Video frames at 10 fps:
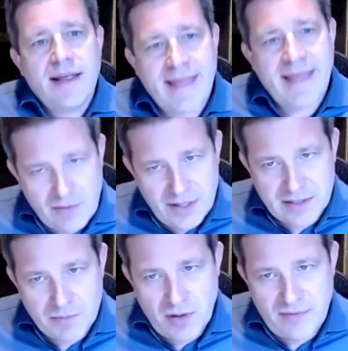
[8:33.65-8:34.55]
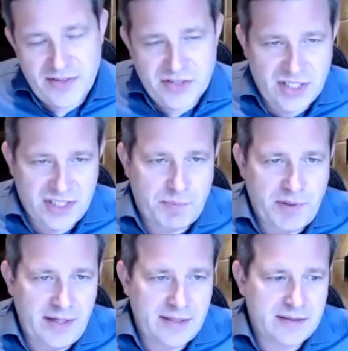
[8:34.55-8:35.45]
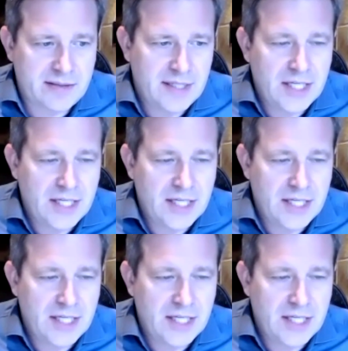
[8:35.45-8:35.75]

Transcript: That creates a more efficient experience.